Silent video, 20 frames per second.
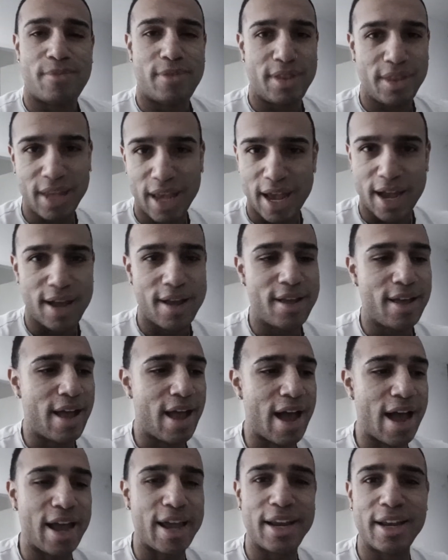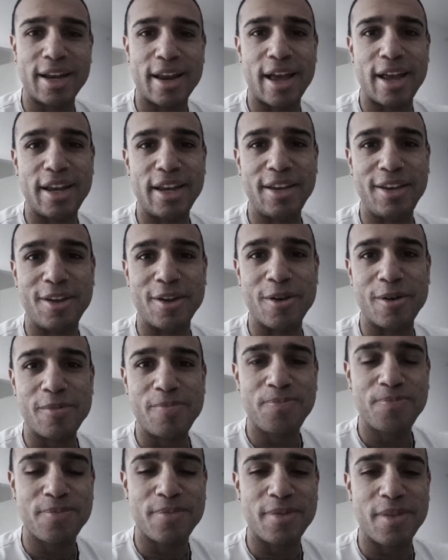yeah,
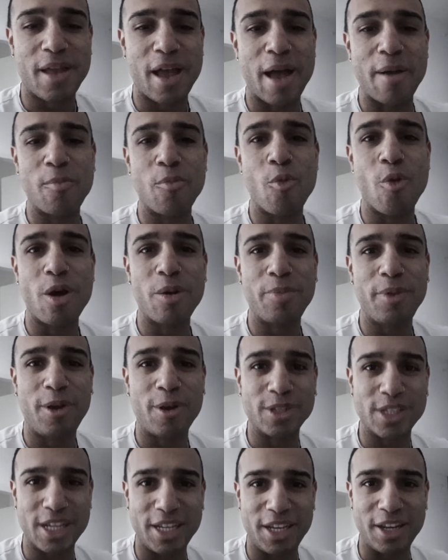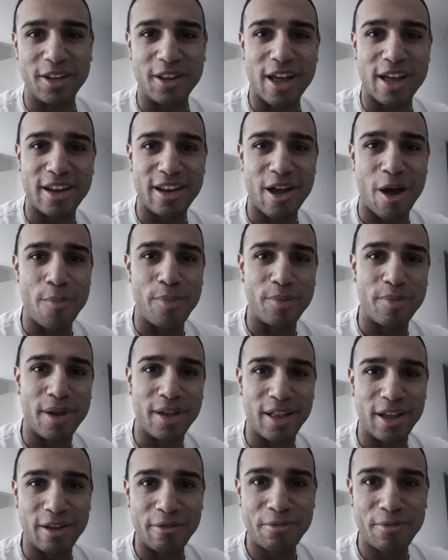I'm one because I need a lot of help in my
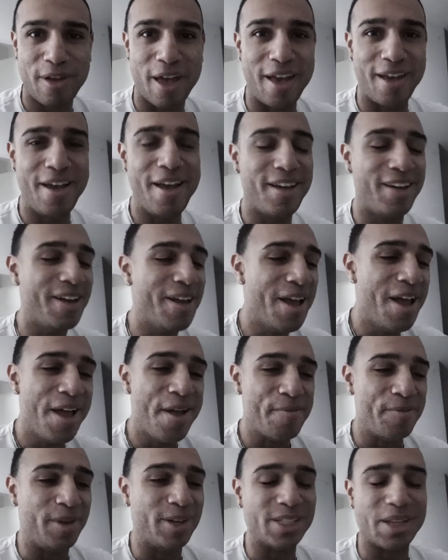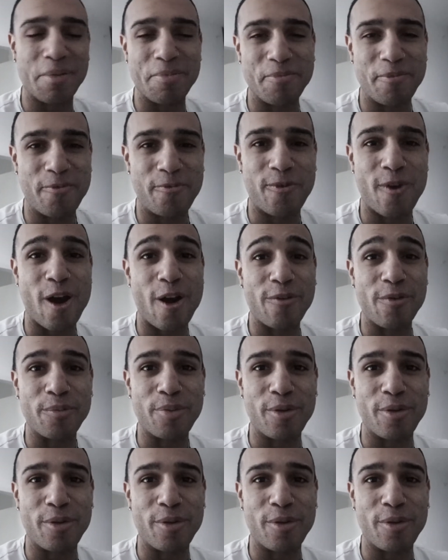life because I'm far from